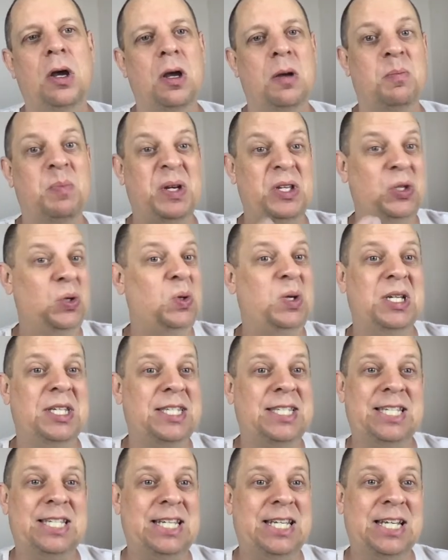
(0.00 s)
but you can
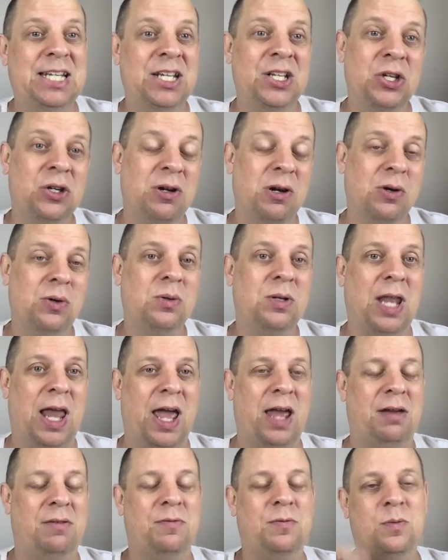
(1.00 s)
see it in your own
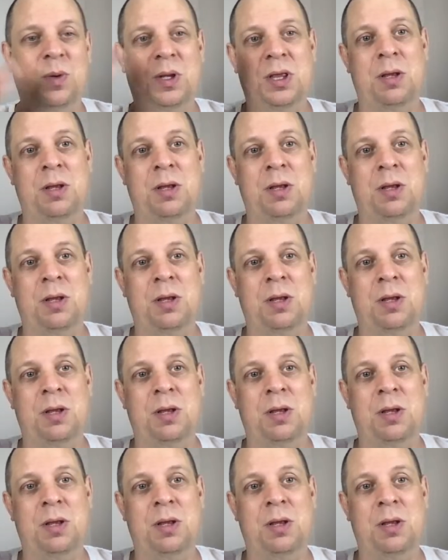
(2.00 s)
life when